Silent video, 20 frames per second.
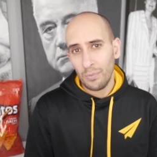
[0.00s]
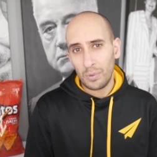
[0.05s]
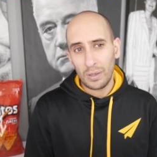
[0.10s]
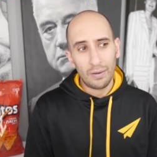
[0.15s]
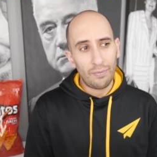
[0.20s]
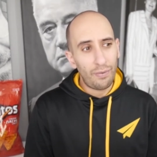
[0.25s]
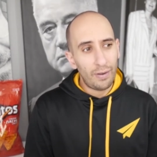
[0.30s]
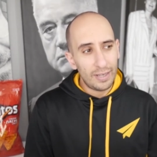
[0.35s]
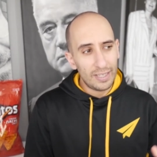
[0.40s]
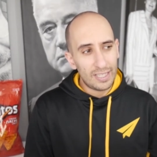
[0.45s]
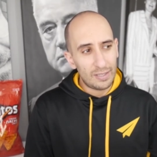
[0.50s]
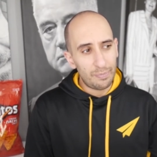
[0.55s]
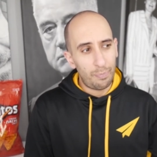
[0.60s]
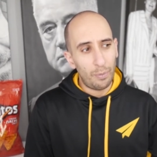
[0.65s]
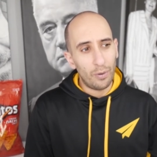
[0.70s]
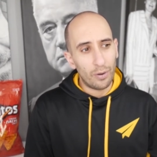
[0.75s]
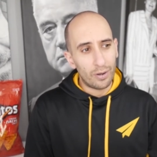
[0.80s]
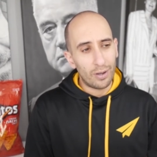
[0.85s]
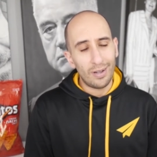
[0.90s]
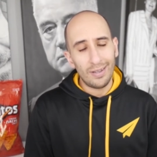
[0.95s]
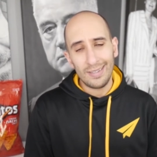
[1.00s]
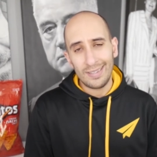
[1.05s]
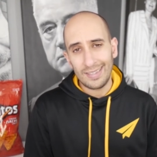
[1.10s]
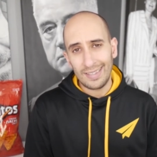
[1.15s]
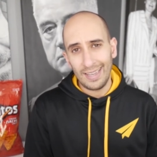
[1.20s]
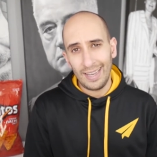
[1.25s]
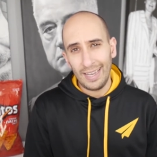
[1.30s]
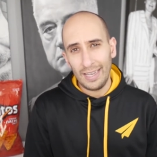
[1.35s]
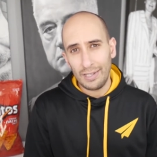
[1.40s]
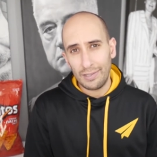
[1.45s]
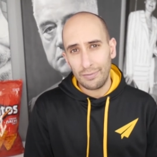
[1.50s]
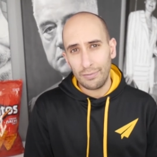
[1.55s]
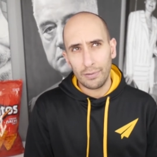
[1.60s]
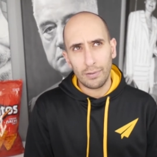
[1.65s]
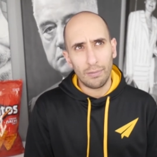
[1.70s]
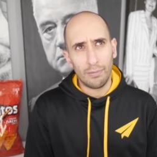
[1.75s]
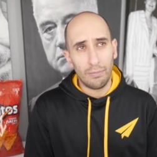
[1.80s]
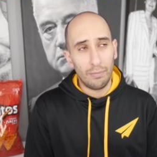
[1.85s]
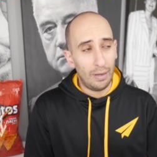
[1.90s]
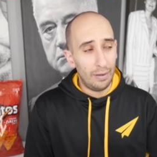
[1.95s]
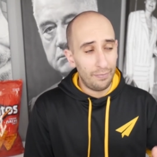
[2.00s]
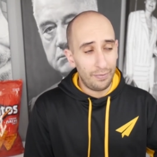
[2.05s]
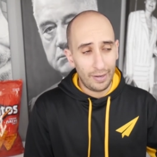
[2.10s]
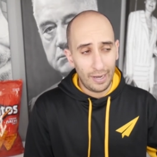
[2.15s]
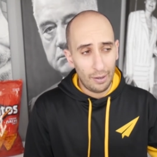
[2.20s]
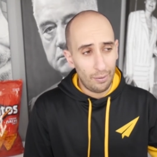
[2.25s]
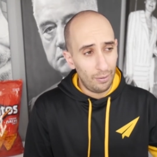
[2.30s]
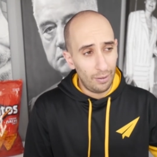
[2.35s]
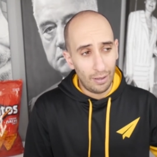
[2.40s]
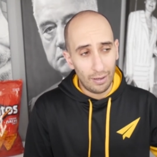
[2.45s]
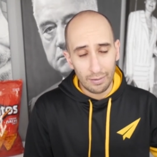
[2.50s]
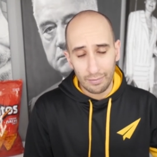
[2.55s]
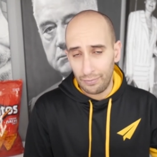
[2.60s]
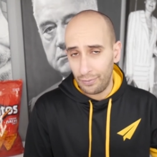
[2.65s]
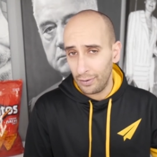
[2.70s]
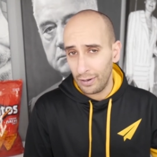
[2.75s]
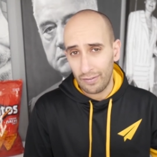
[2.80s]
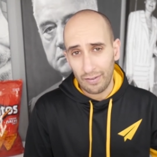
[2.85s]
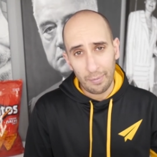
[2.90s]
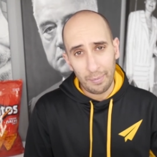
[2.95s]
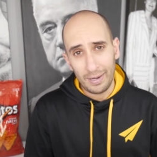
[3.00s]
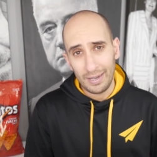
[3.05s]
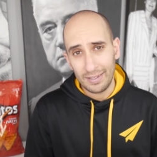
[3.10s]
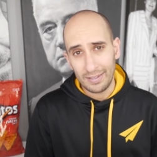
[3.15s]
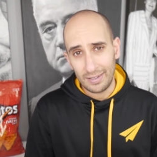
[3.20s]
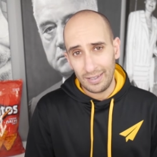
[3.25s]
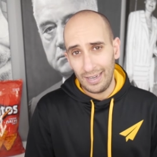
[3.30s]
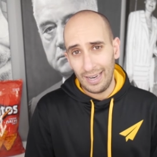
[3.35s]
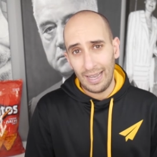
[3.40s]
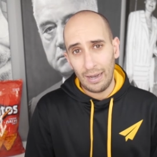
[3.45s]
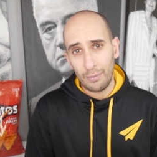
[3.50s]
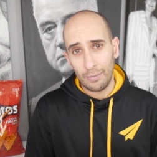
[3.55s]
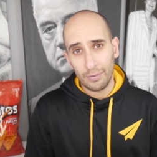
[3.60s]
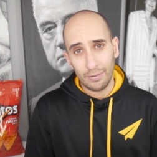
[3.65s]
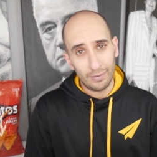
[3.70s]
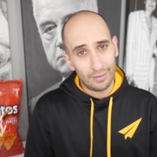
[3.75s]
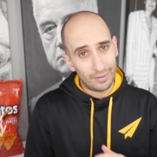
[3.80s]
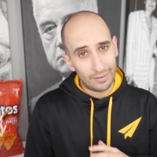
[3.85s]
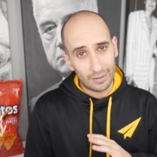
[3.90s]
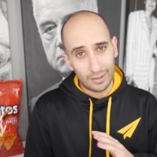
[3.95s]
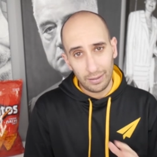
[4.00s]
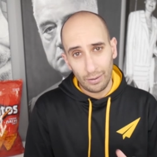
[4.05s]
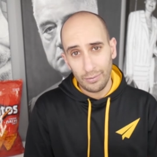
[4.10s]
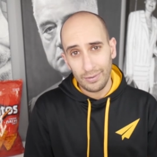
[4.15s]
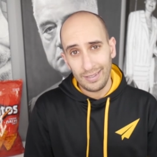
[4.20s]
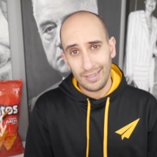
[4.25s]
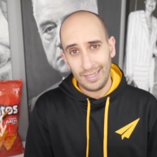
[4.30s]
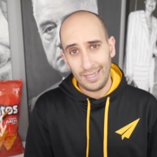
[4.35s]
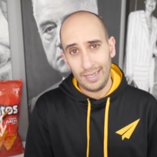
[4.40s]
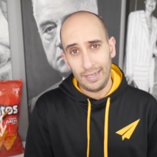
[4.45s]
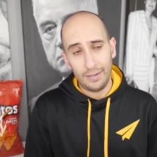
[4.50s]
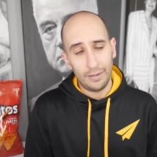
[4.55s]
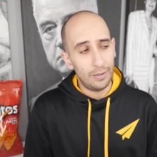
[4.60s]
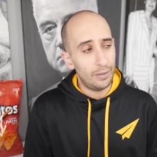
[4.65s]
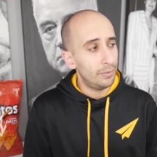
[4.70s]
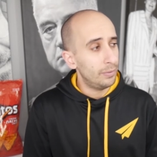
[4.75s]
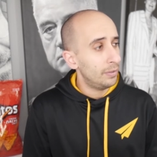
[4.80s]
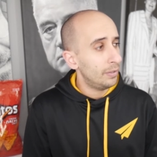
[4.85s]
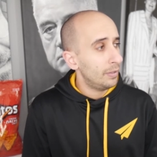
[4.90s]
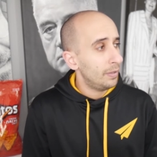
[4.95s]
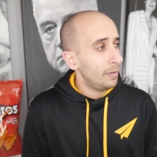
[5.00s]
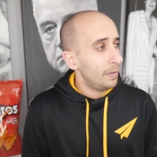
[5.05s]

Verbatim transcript: What if I spoke on stage for, I forget how long, 45 minutes to an hour, closing keynote,